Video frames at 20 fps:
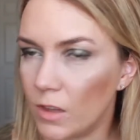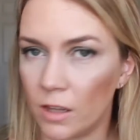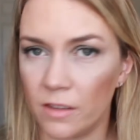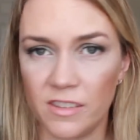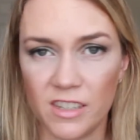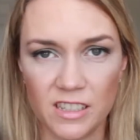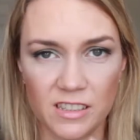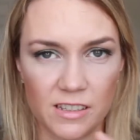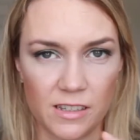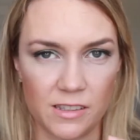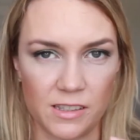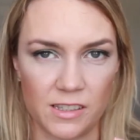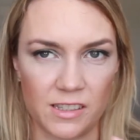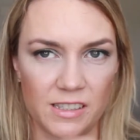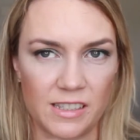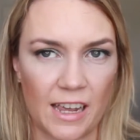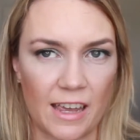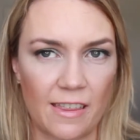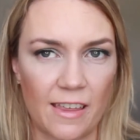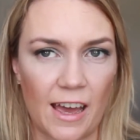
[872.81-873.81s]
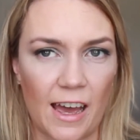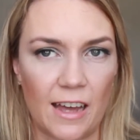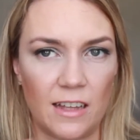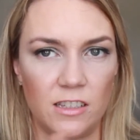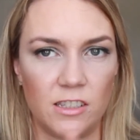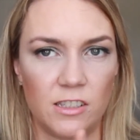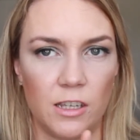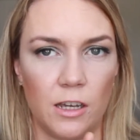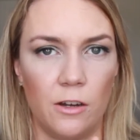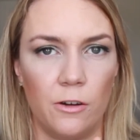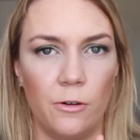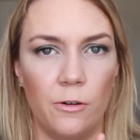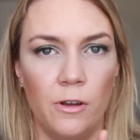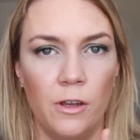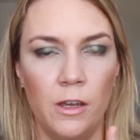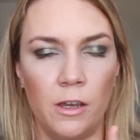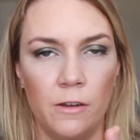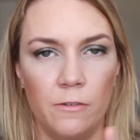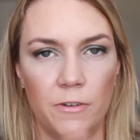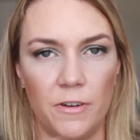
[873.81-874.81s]
this doesn't say that, so
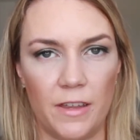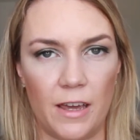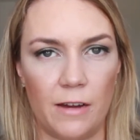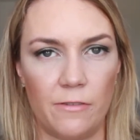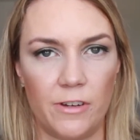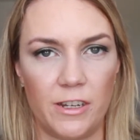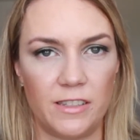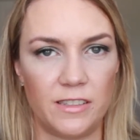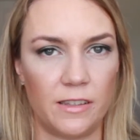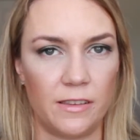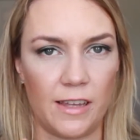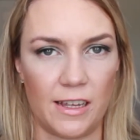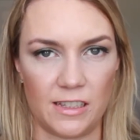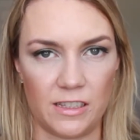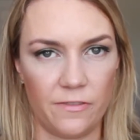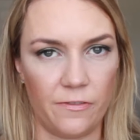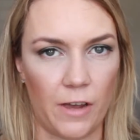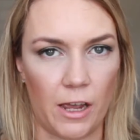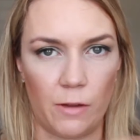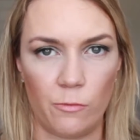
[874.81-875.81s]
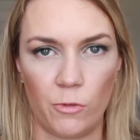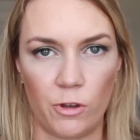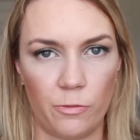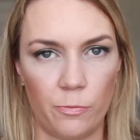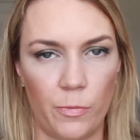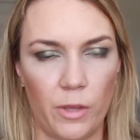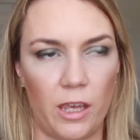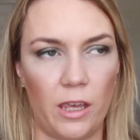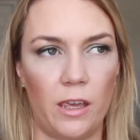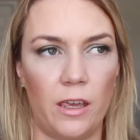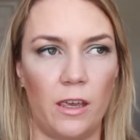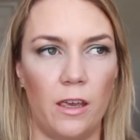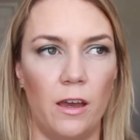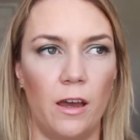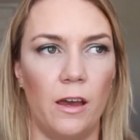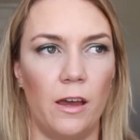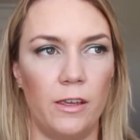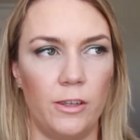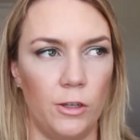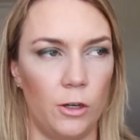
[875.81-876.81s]
for that reason, that's fine with
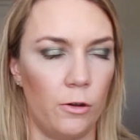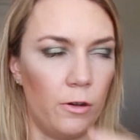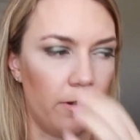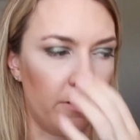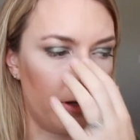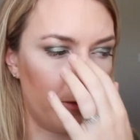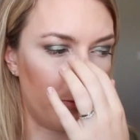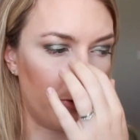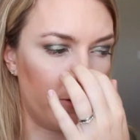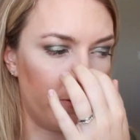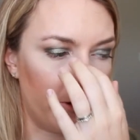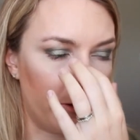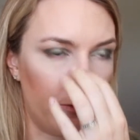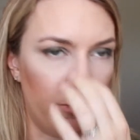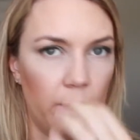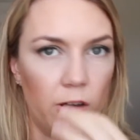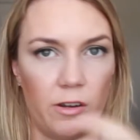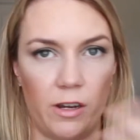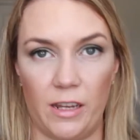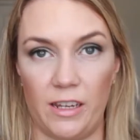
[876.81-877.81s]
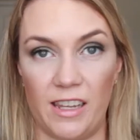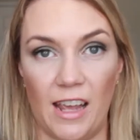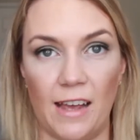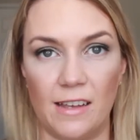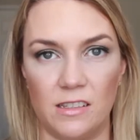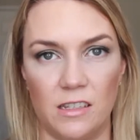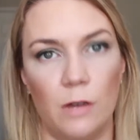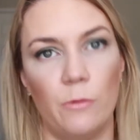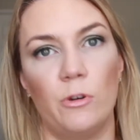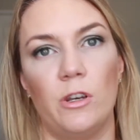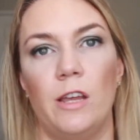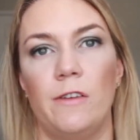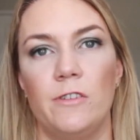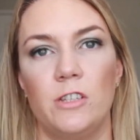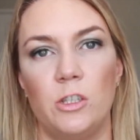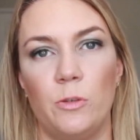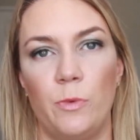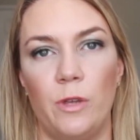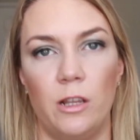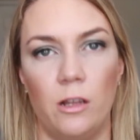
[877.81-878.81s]
me. In a perfect world, yes, I would love it
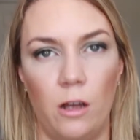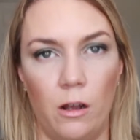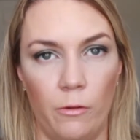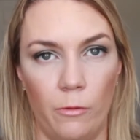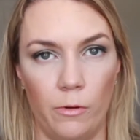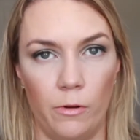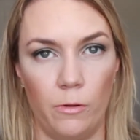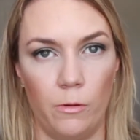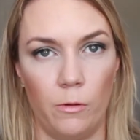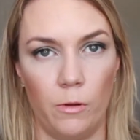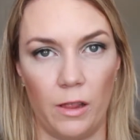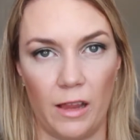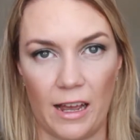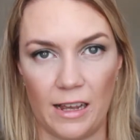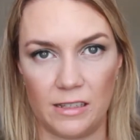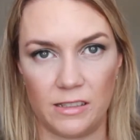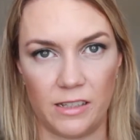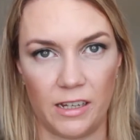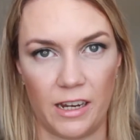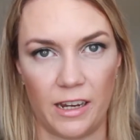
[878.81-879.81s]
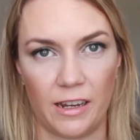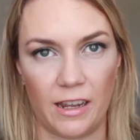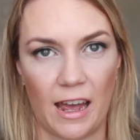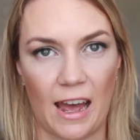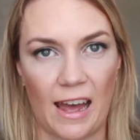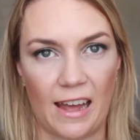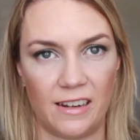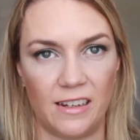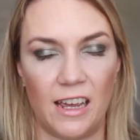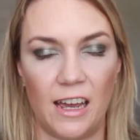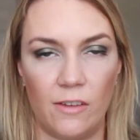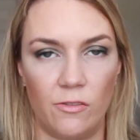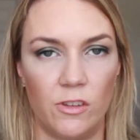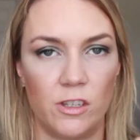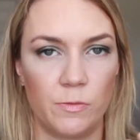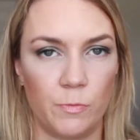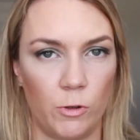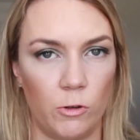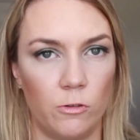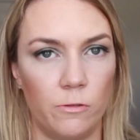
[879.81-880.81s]
to be long lasting and have
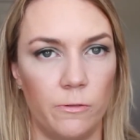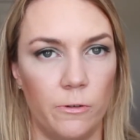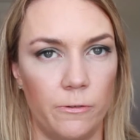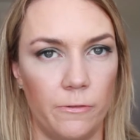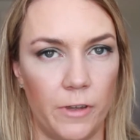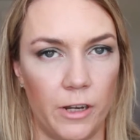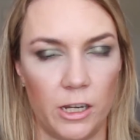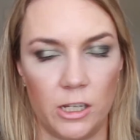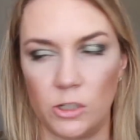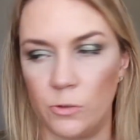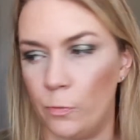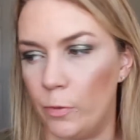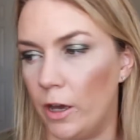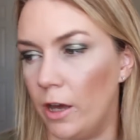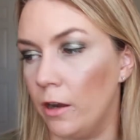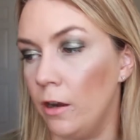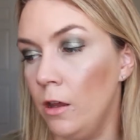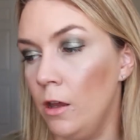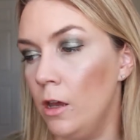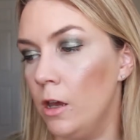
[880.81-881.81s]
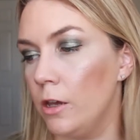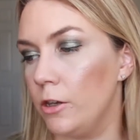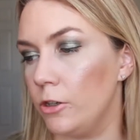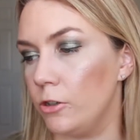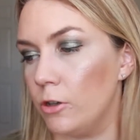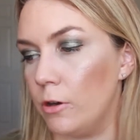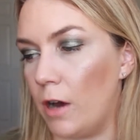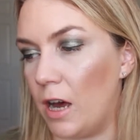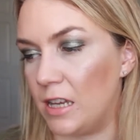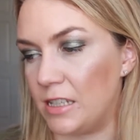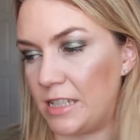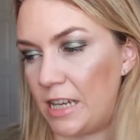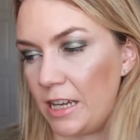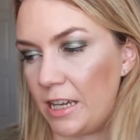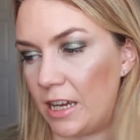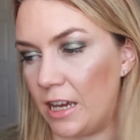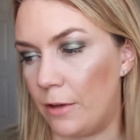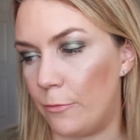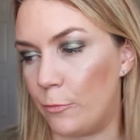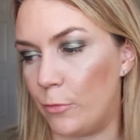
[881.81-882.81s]
this beautiful finish, but I'll
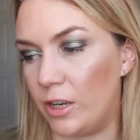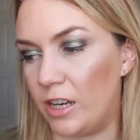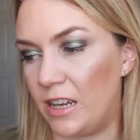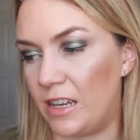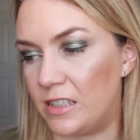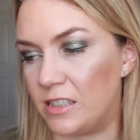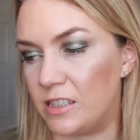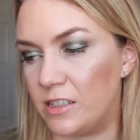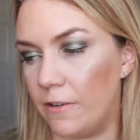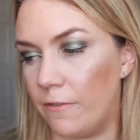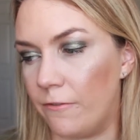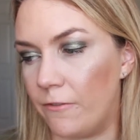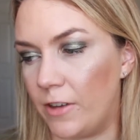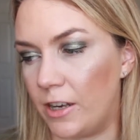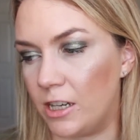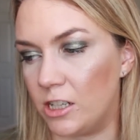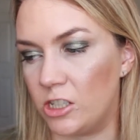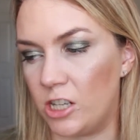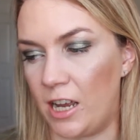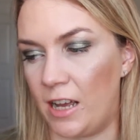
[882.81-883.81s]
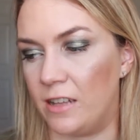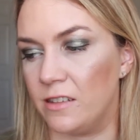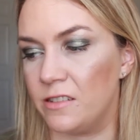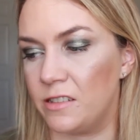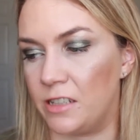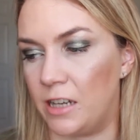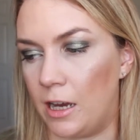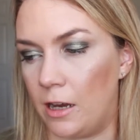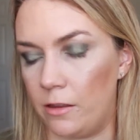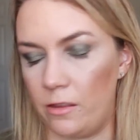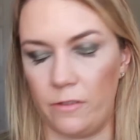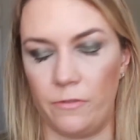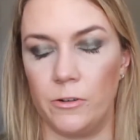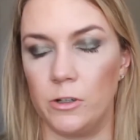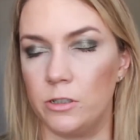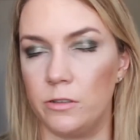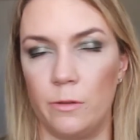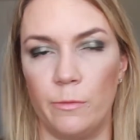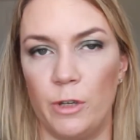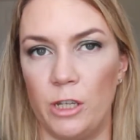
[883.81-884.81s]
take it. But it's the finish, hands down. The
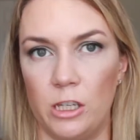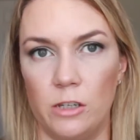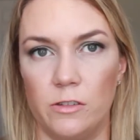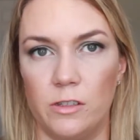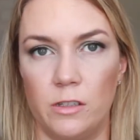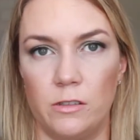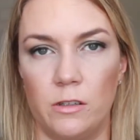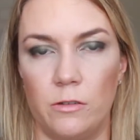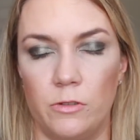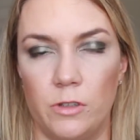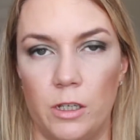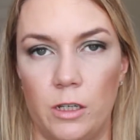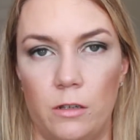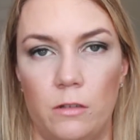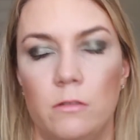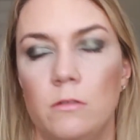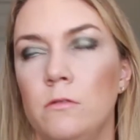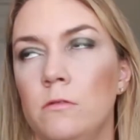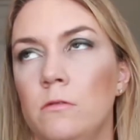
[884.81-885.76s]
first time I used this, I was like,